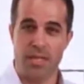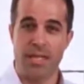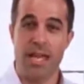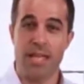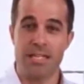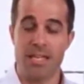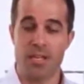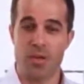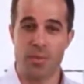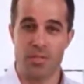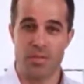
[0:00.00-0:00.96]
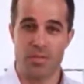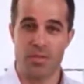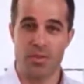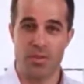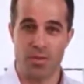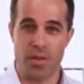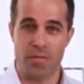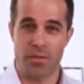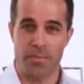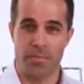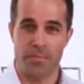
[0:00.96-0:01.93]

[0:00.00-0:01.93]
and take your business to a new level.